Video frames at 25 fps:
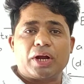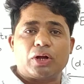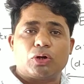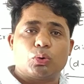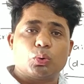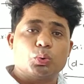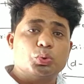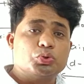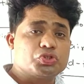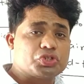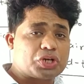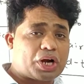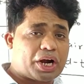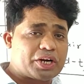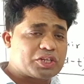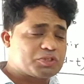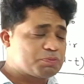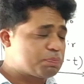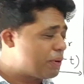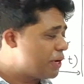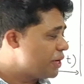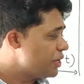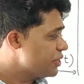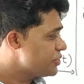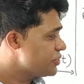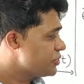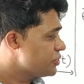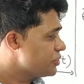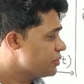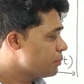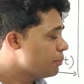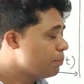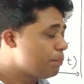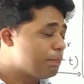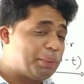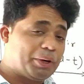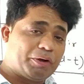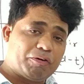by two charged
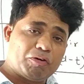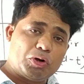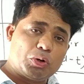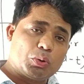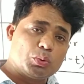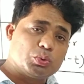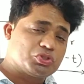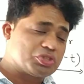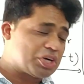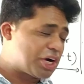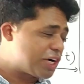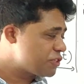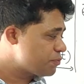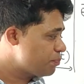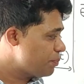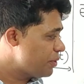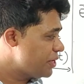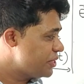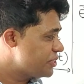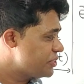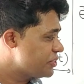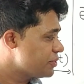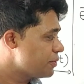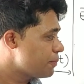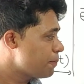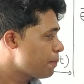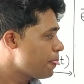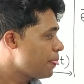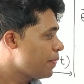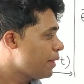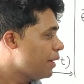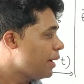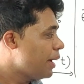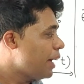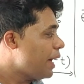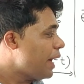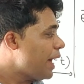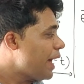plates, between two charged plates,
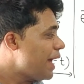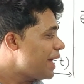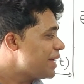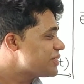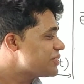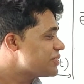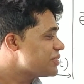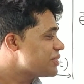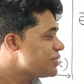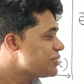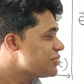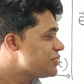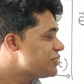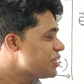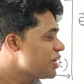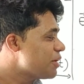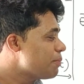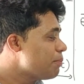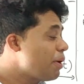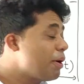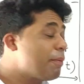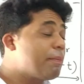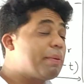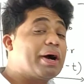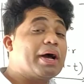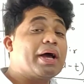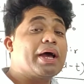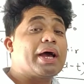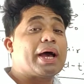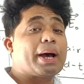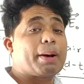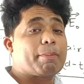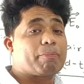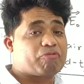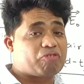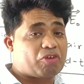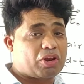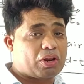as sigma by
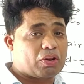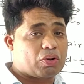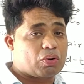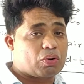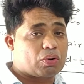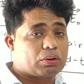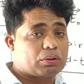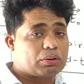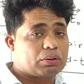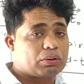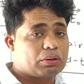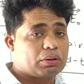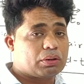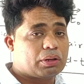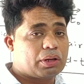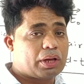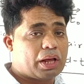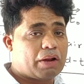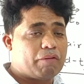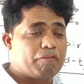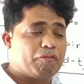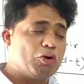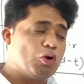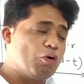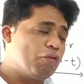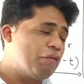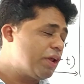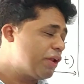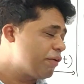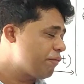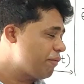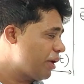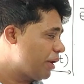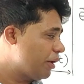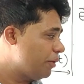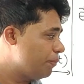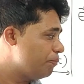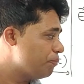epsilon naught. And we know very
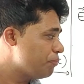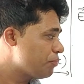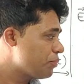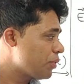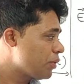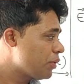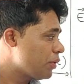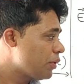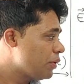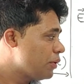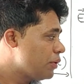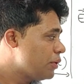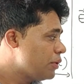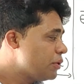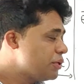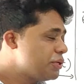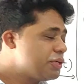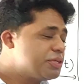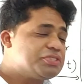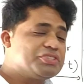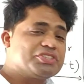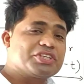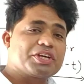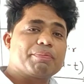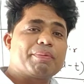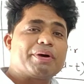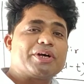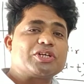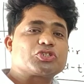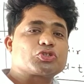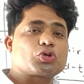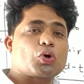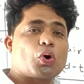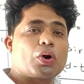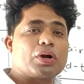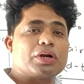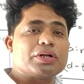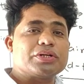well, sigma is
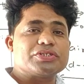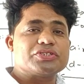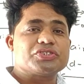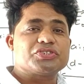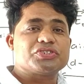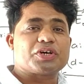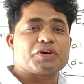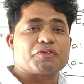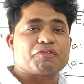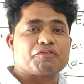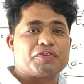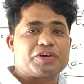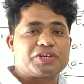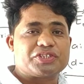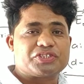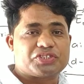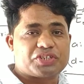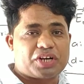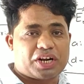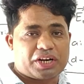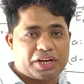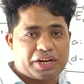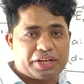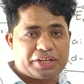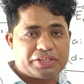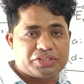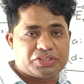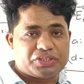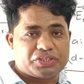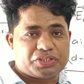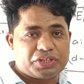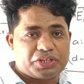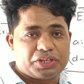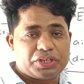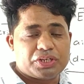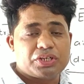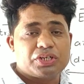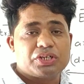called surface charge
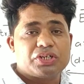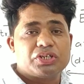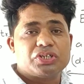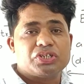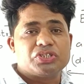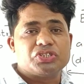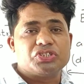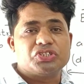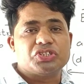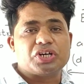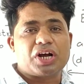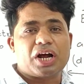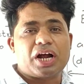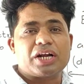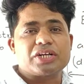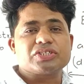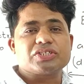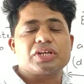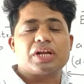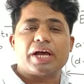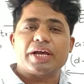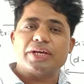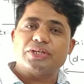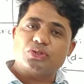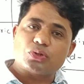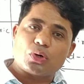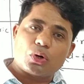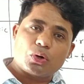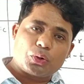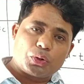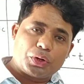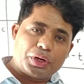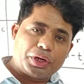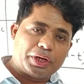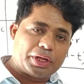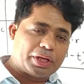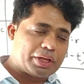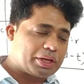density. Charge lies on
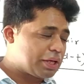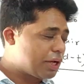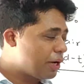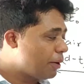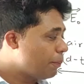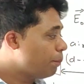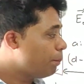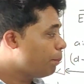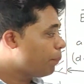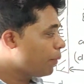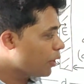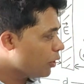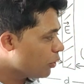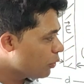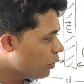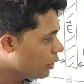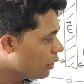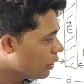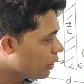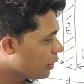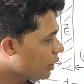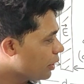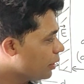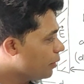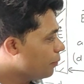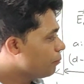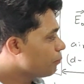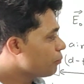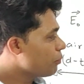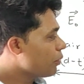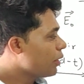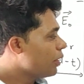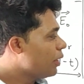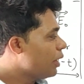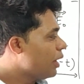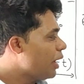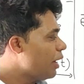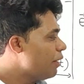unit area, per unit area,
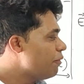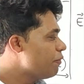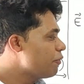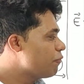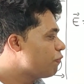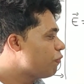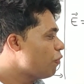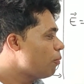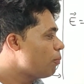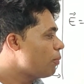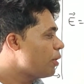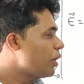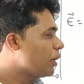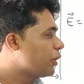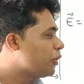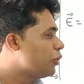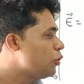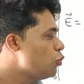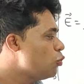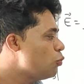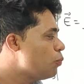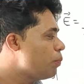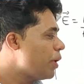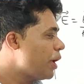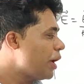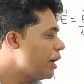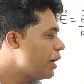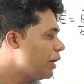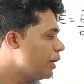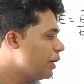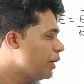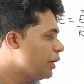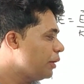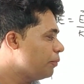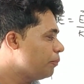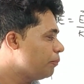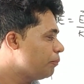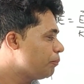having formula Q by
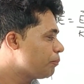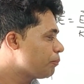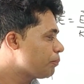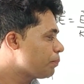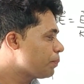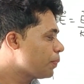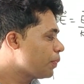A.